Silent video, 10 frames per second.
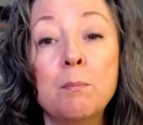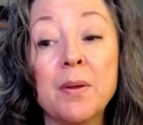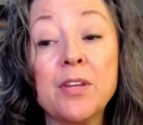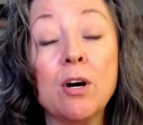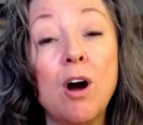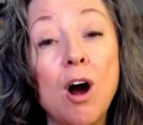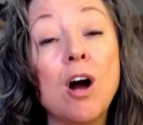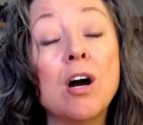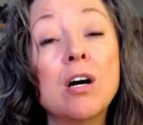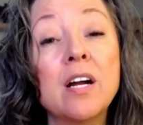But
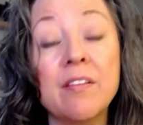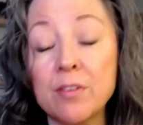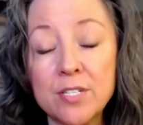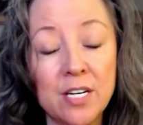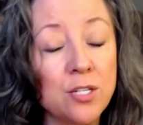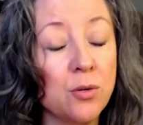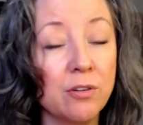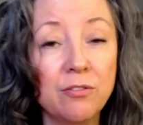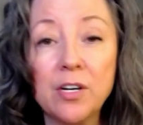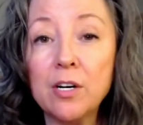if there's any sort
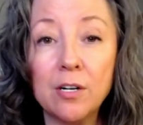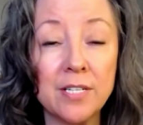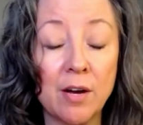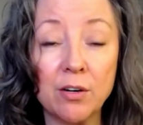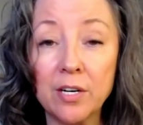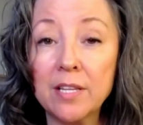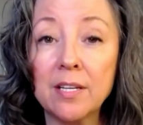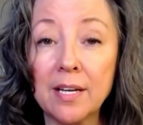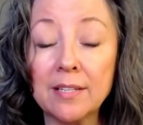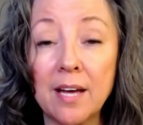of fear or doubt or
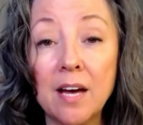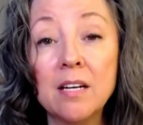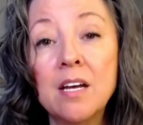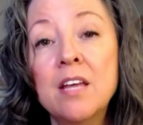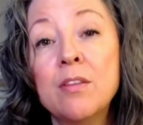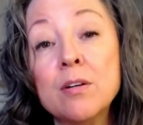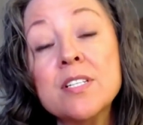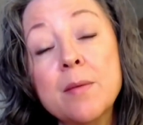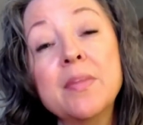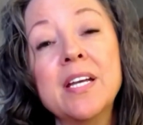anything like that, there is
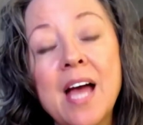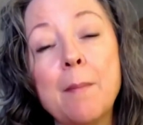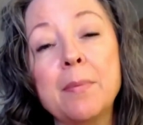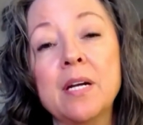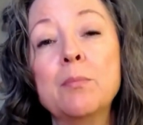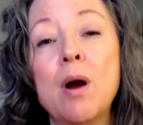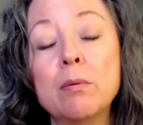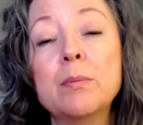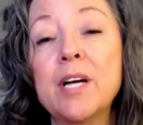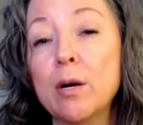something happening
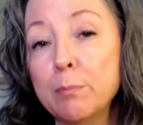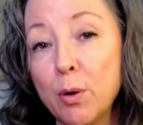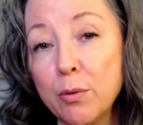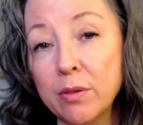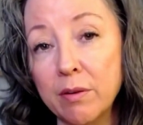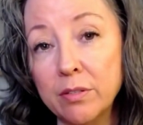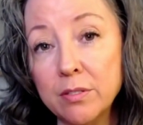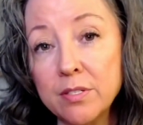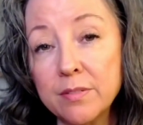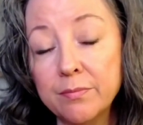probably on both
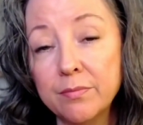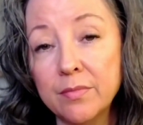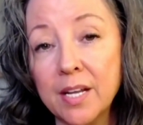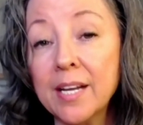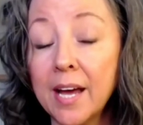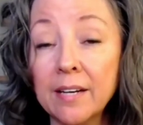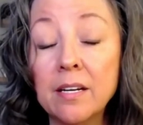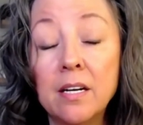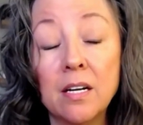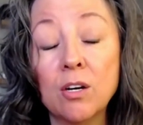levels.
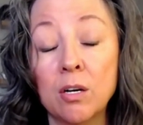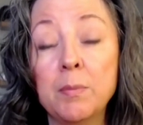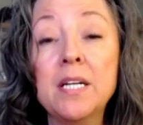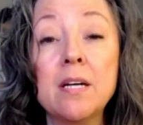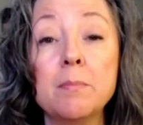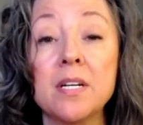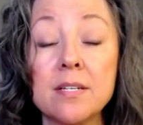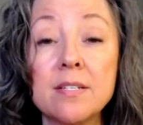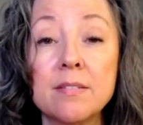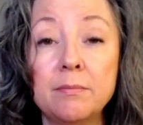Again, and it could be
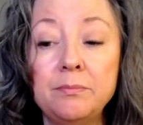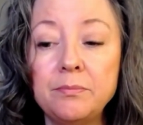numbness.